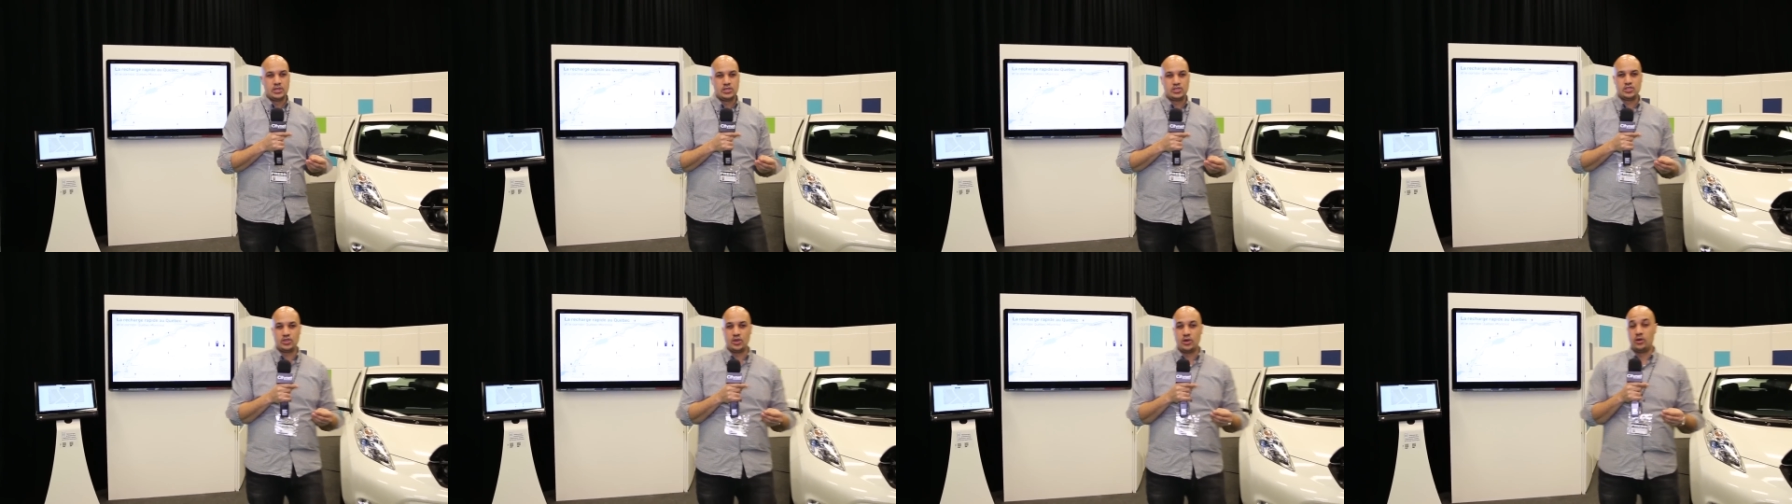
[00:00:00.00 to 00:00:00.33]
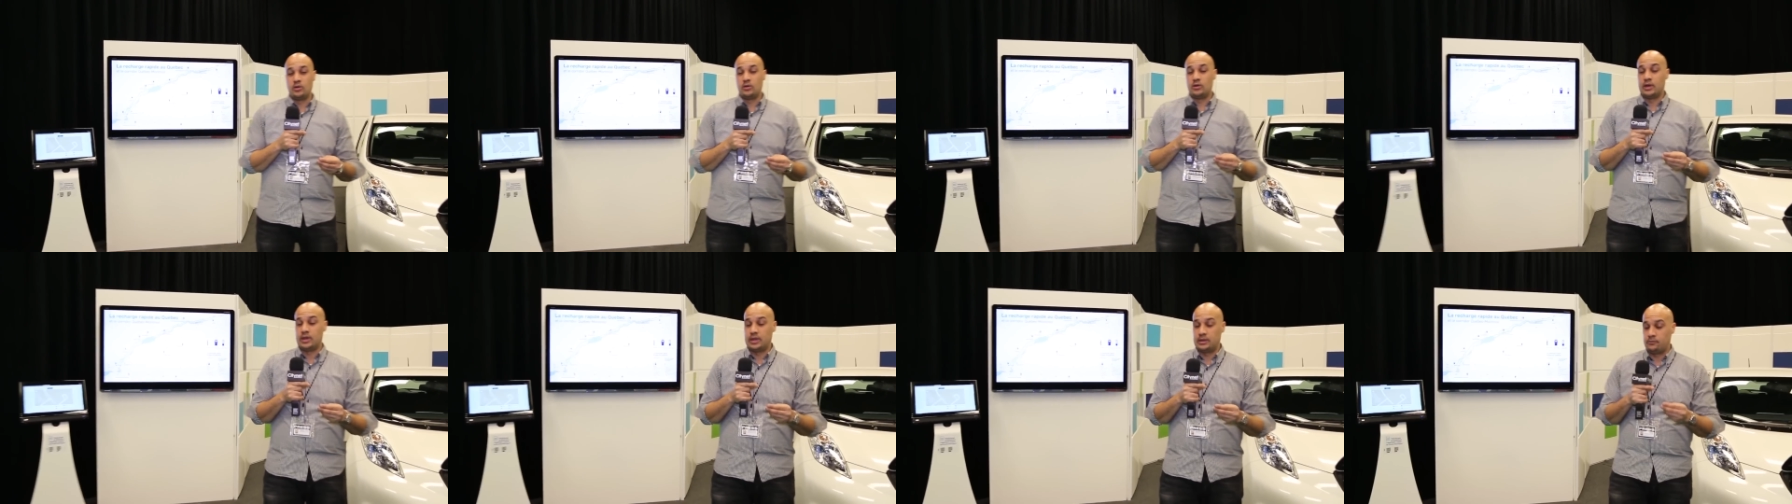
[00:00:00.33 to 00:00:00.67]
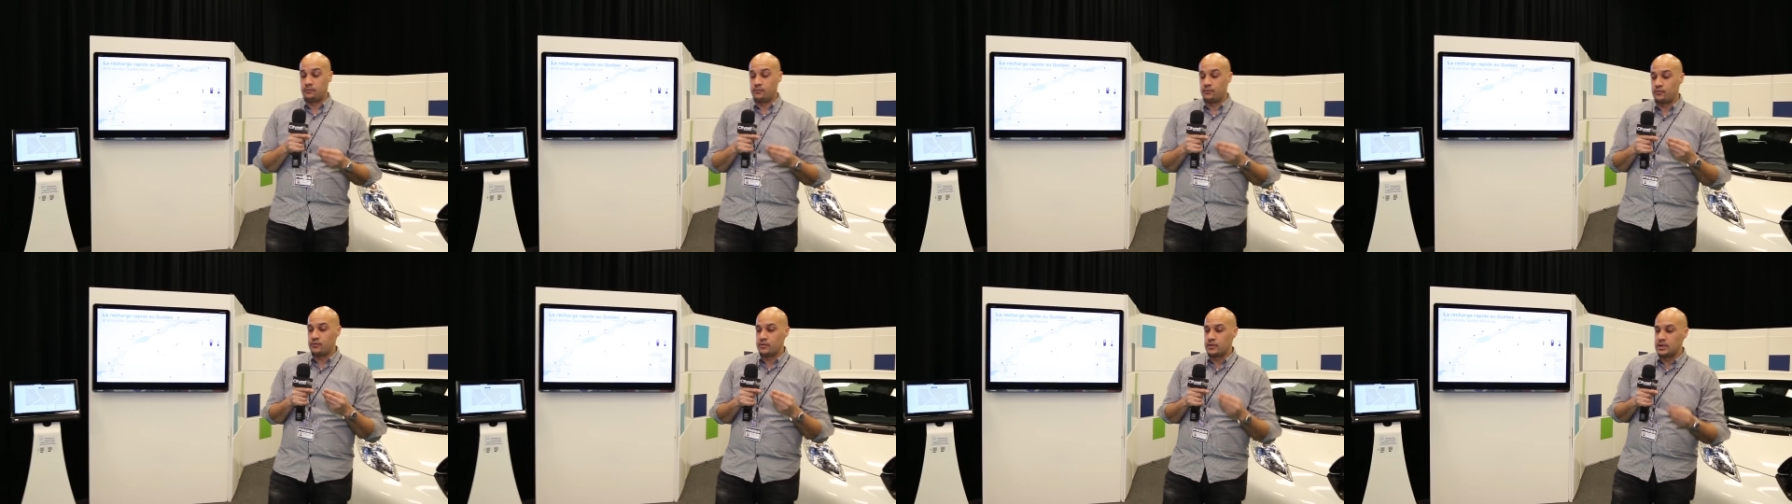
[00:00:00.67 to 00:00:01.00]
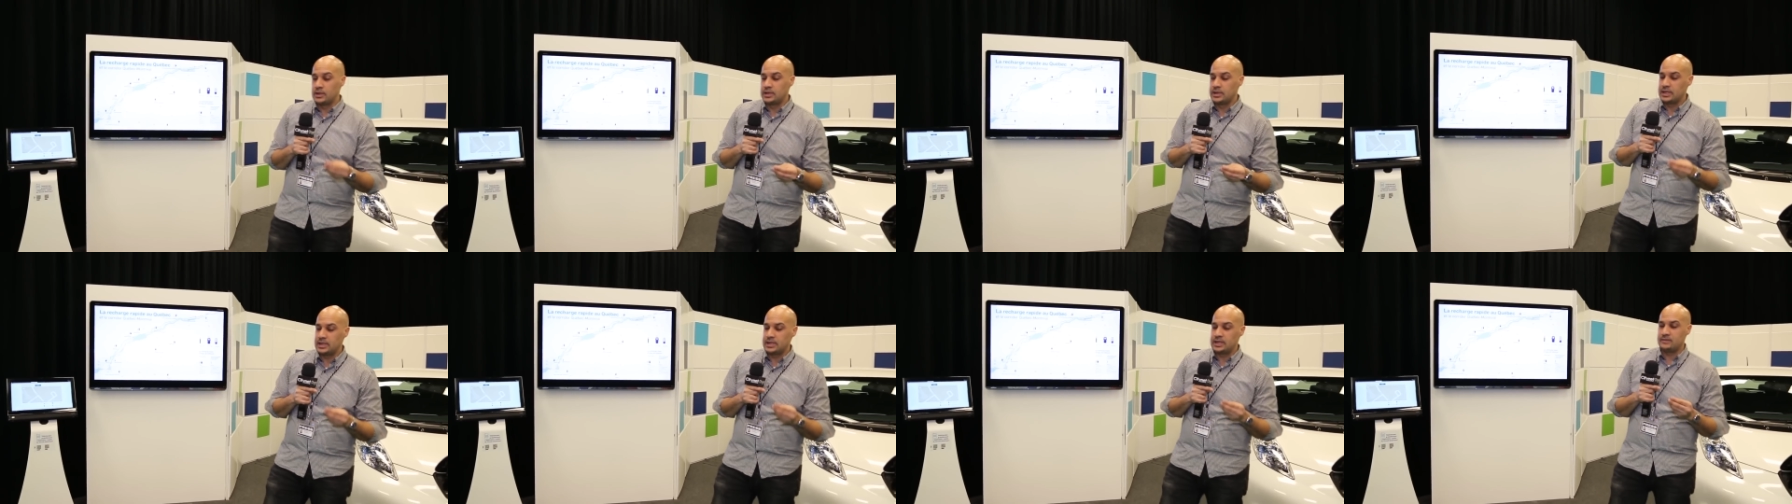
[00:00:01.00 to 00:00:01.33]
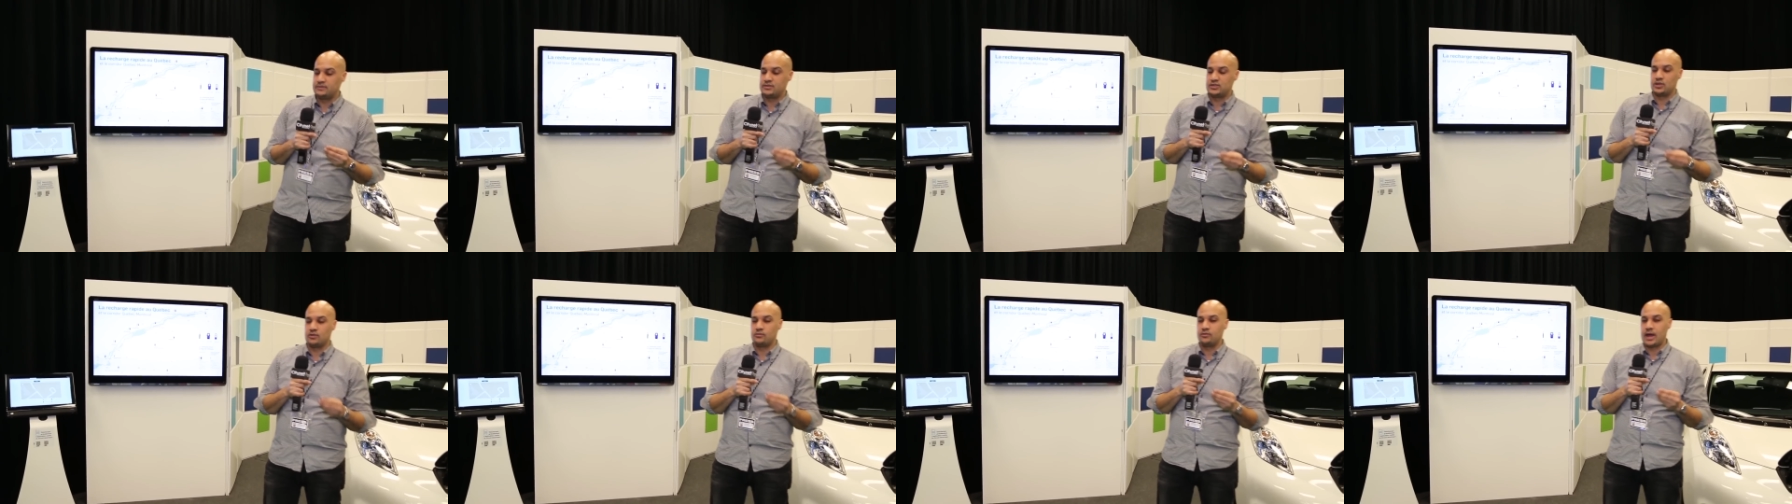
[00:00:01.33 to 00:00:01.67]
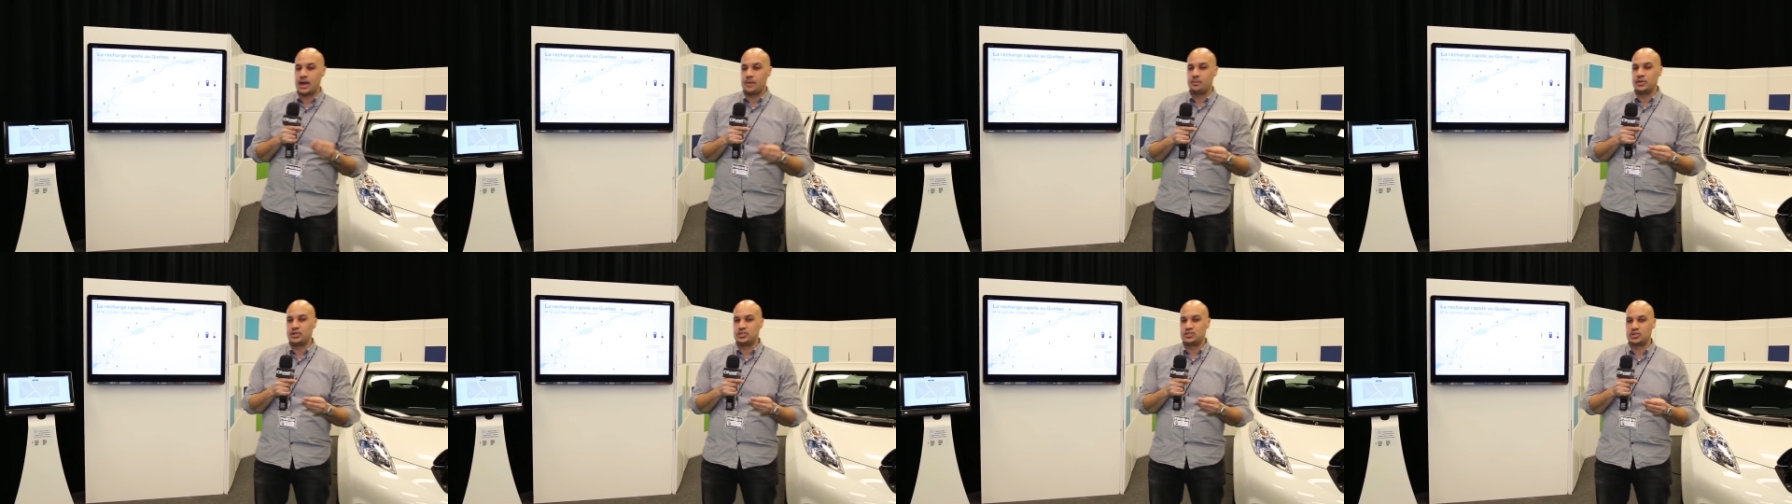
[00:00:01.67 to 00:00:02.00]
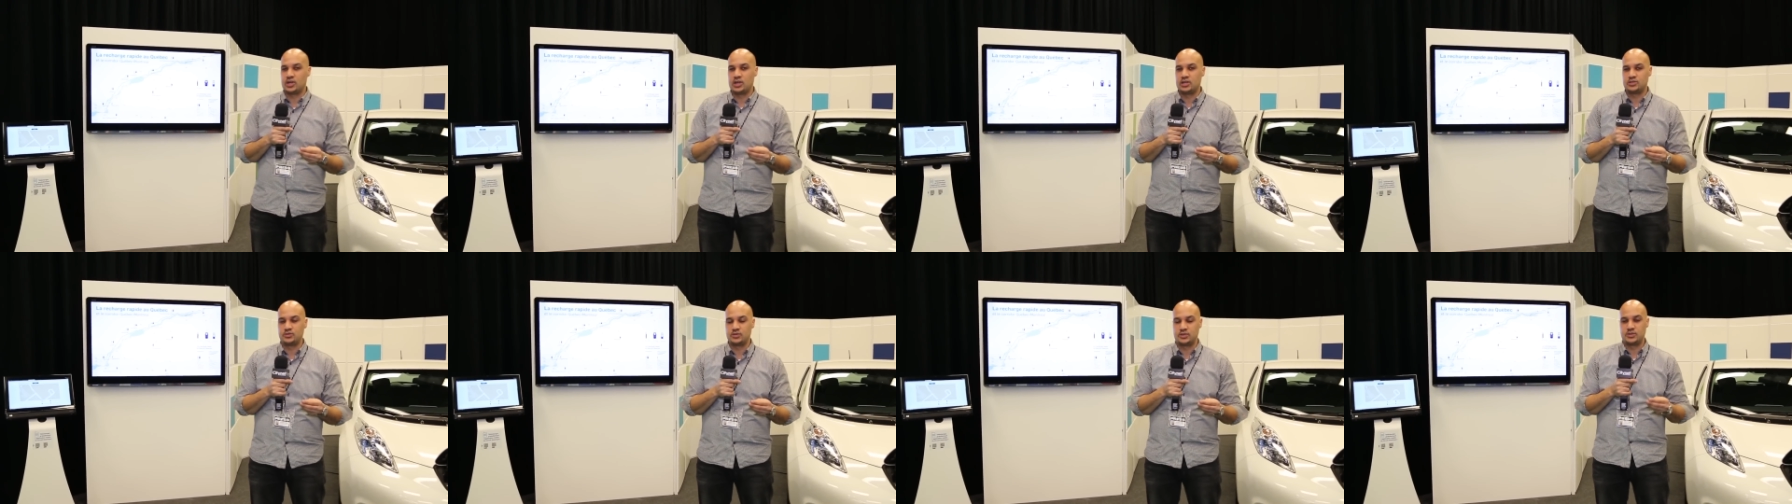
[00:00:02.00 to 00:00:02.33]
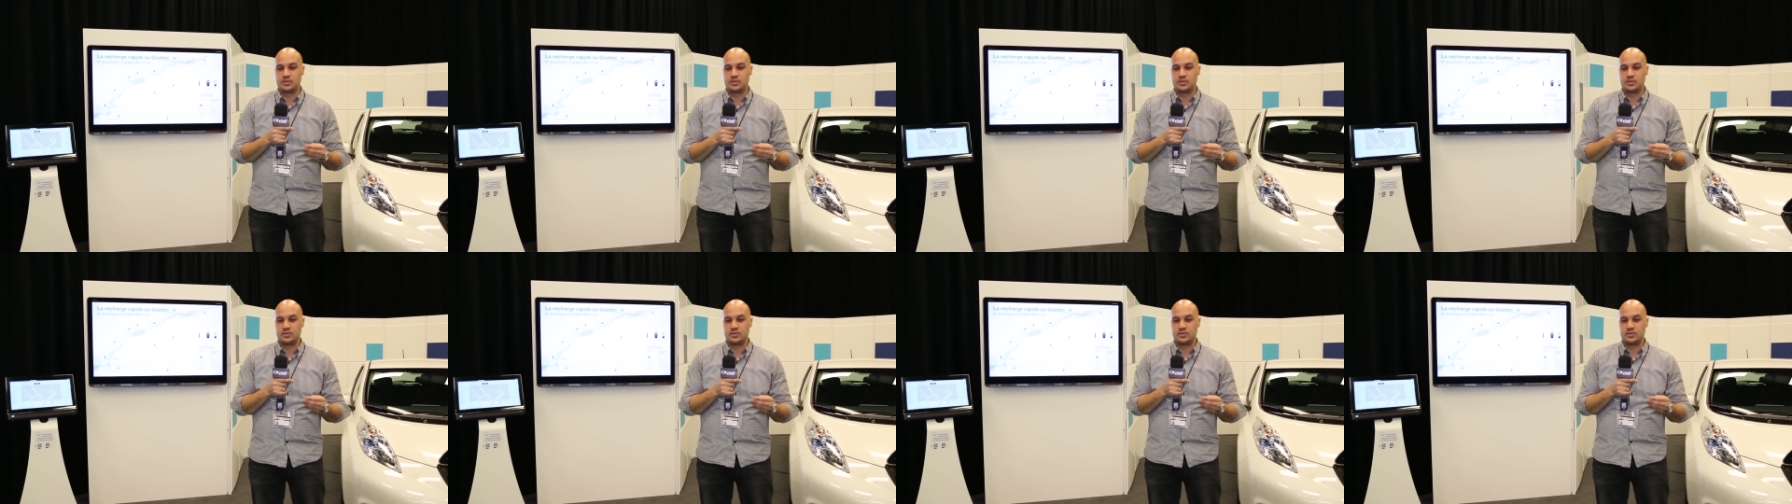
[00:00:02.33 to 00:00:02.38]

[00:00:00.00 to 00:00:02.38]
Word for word: So it really gives you a rapid charge,